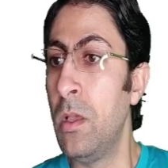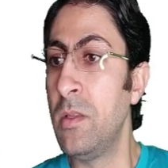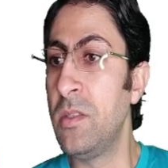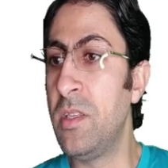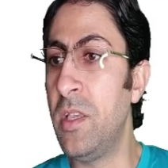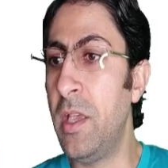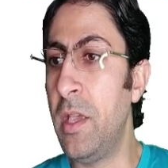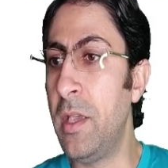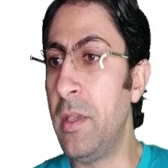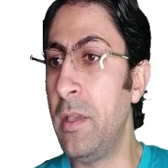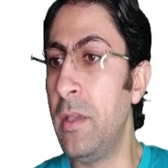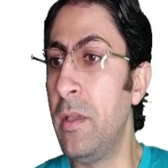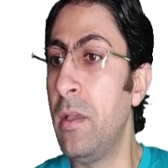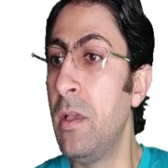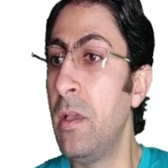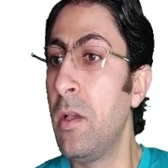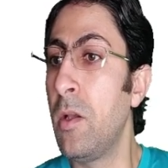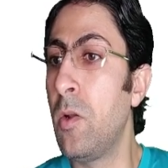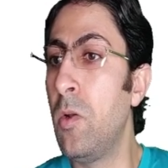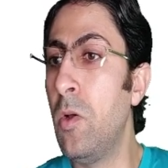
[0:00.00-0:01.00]
say
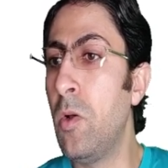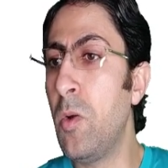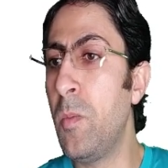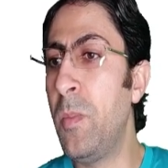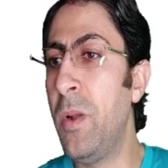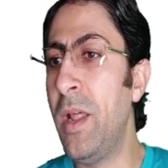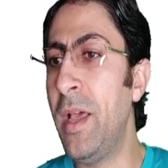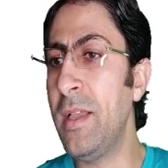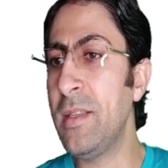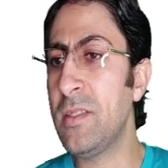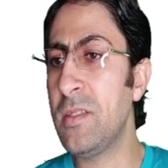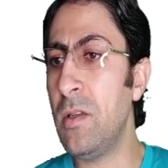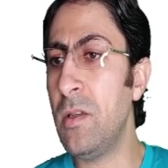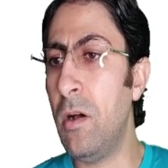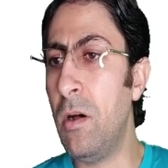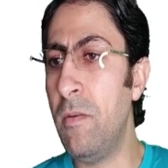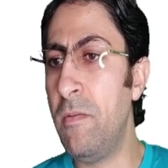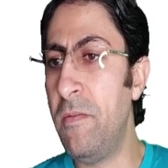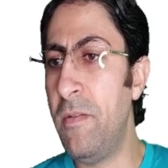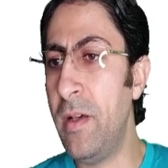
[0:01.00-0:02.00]
chloroplasts
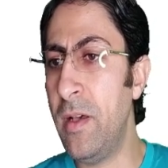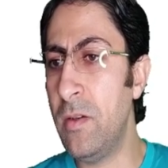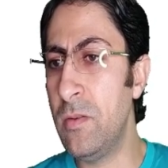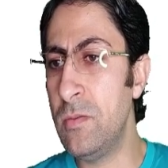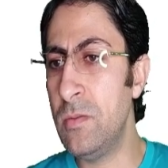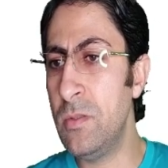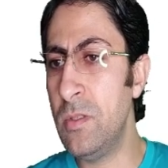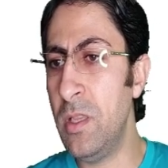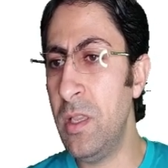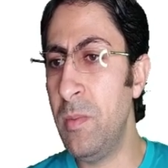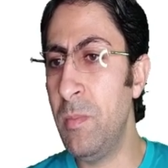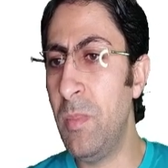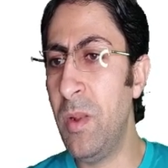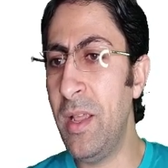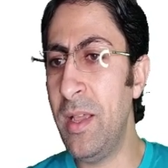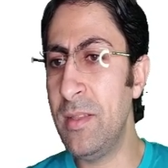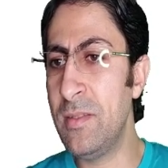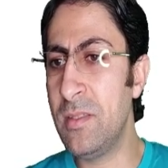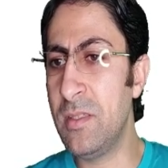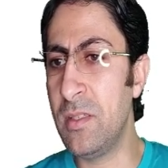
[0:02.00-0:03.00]
are found in
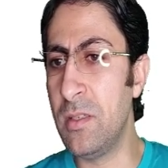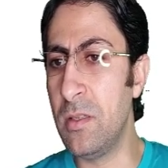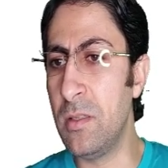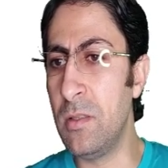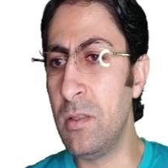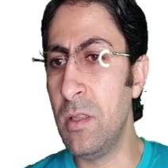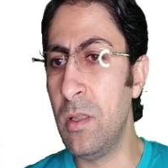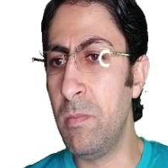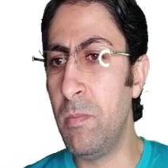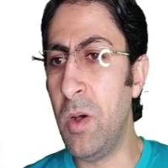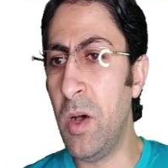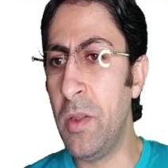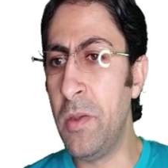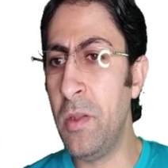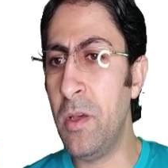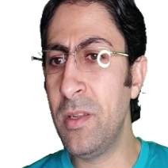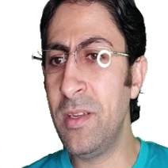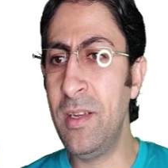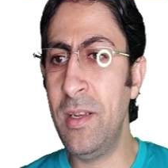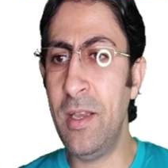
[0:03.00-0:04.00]
plant cells but
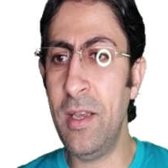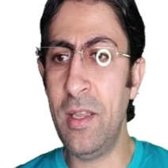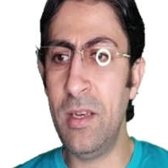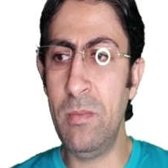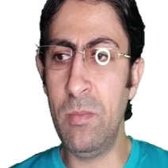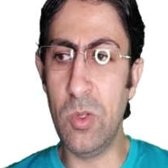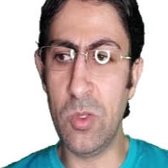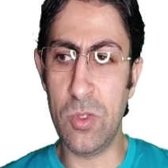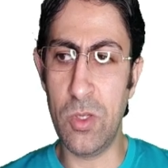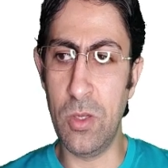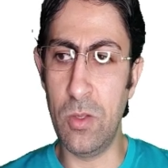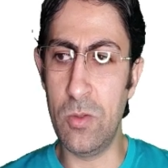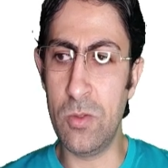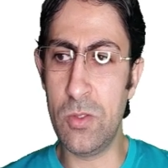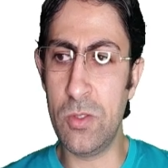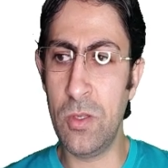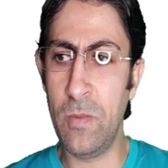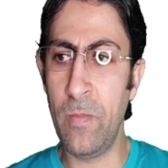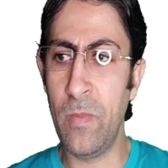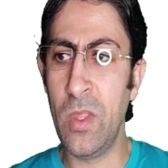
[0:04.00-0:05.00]
not in animal
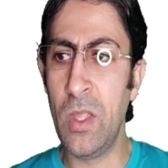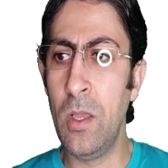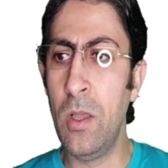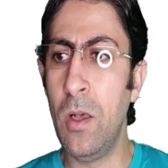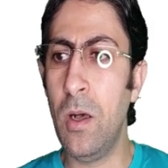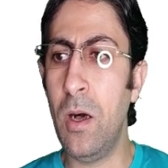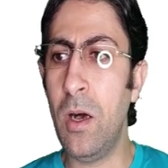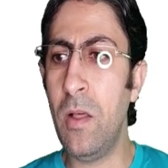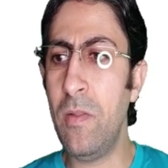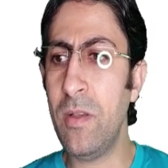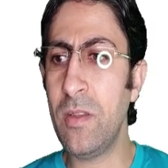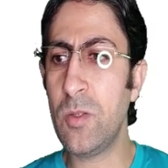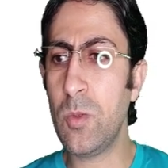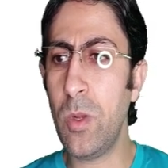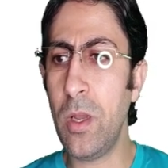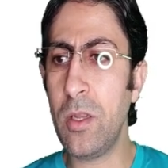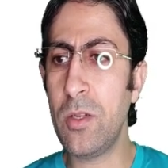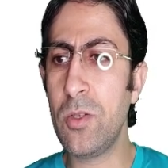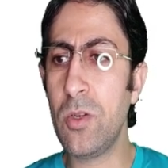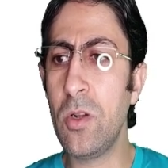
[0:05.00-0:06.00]
cells. Other
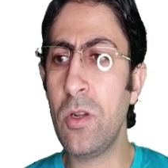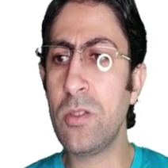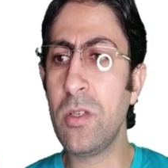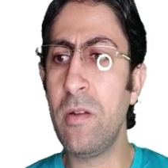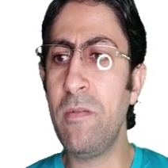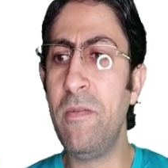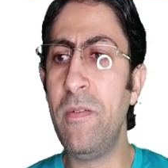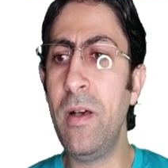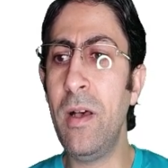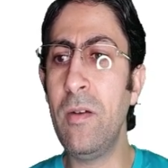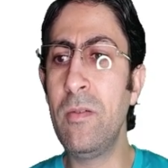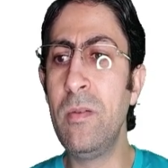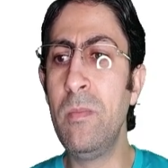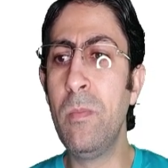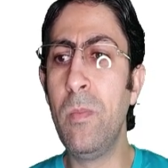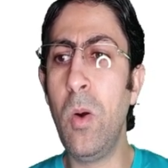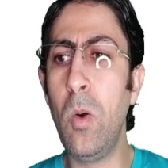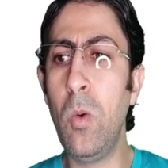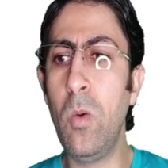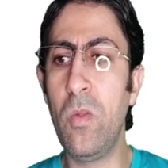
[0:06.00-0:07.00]
structures are found
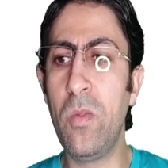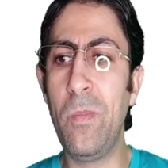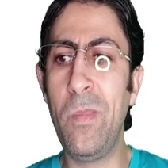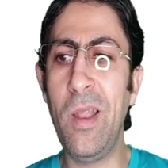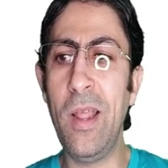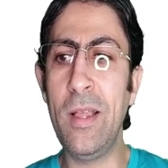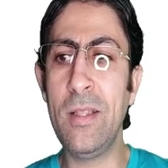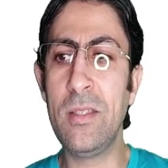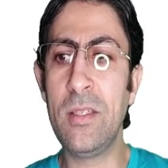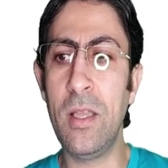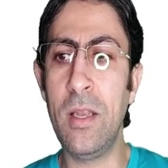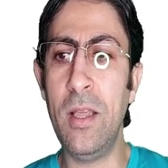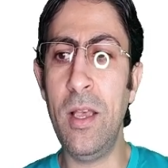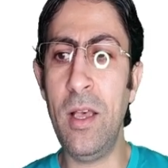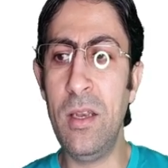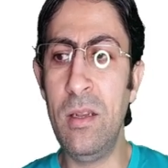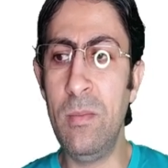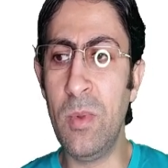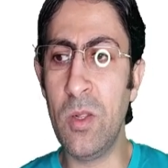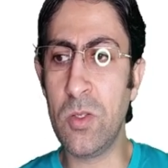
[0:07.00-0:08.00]
in both plant and
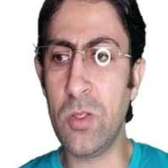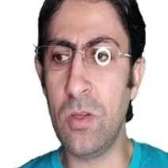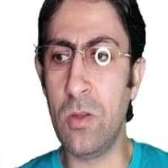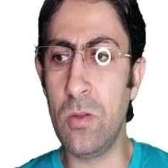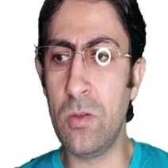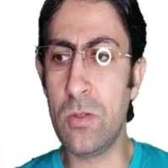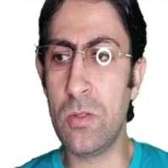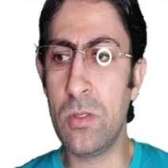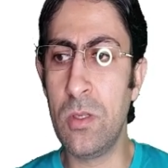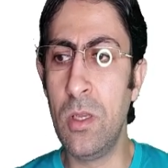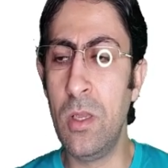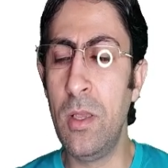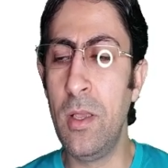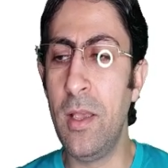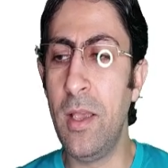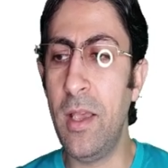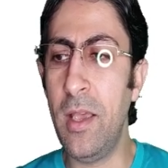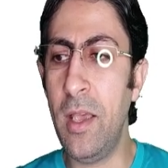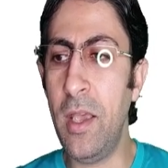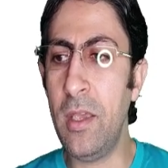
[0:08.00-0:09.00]
animal cells.
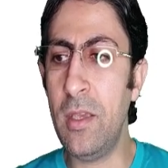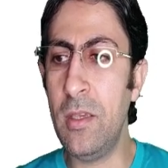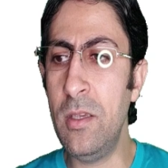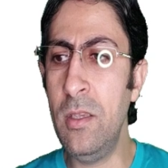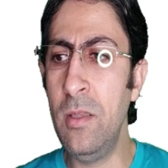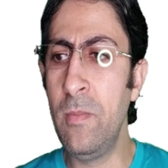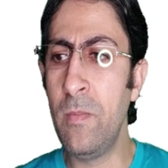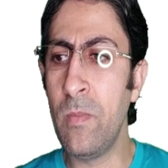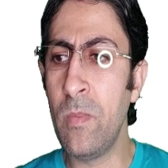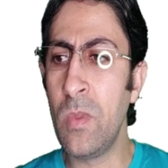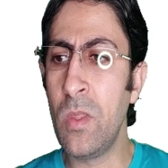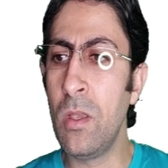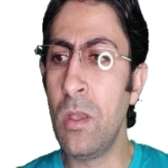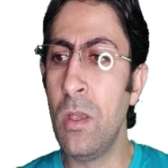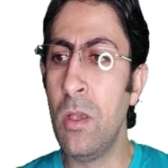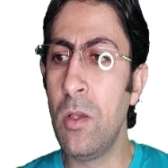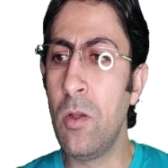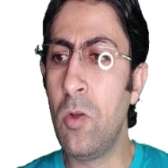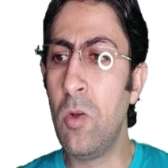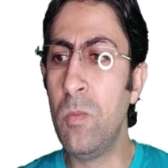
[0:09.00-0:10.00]
A.
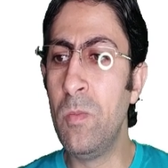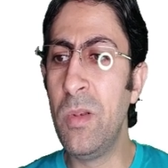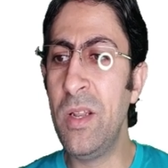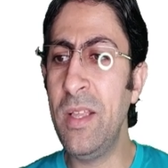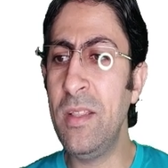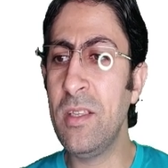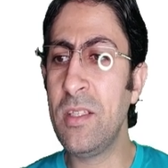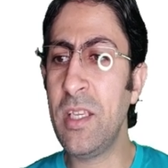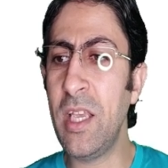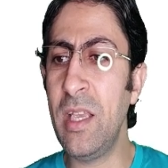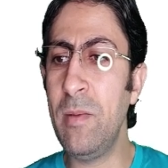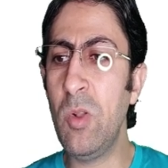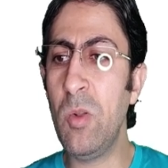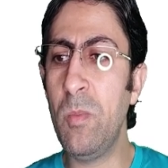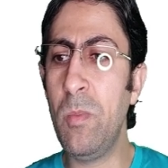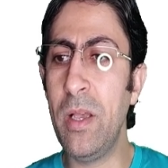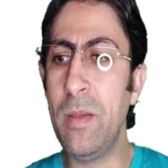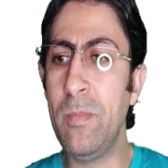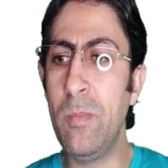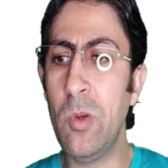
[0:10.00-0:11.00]
Complete the
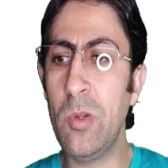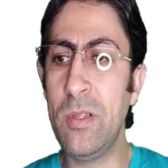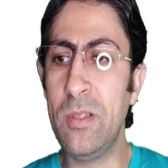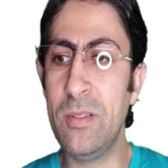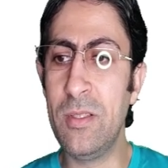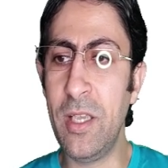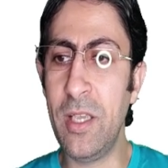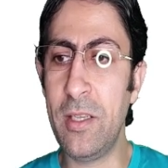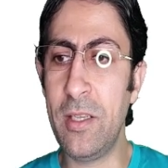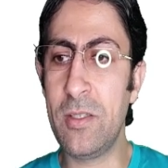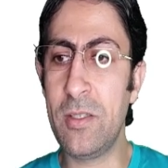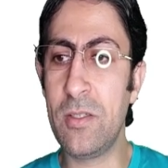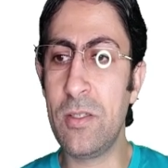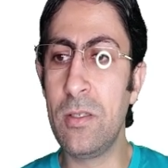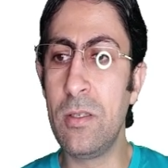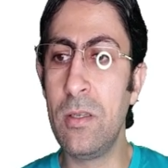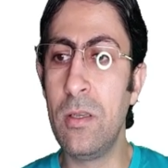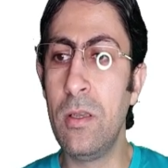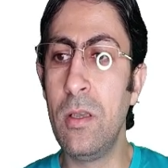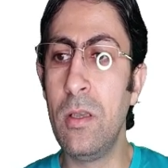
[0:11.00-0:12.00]
table by putting
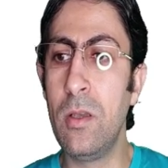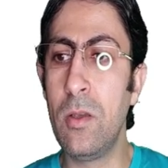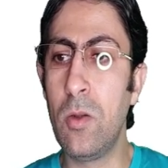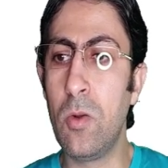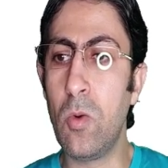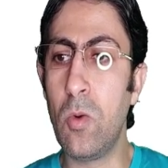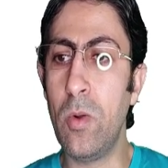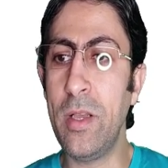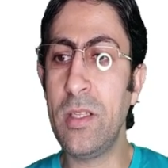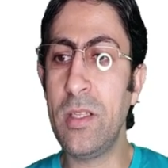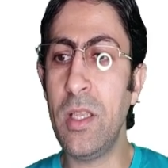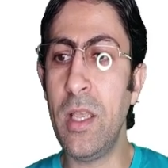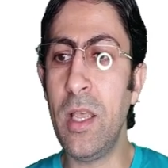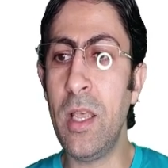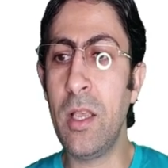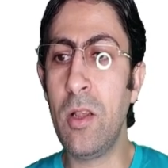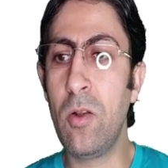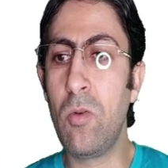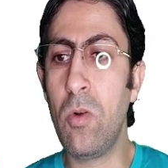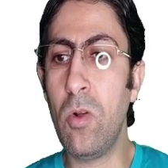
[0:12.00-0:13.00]
ticks, correct
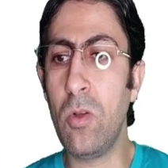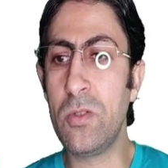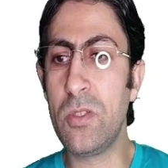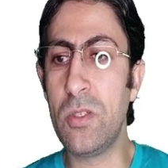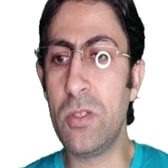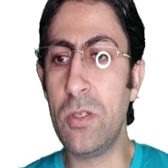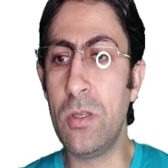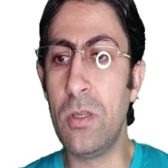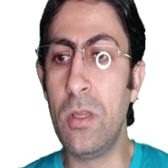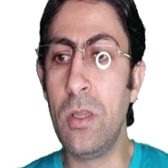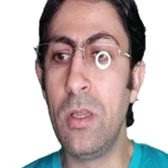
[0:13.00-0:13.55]
and cross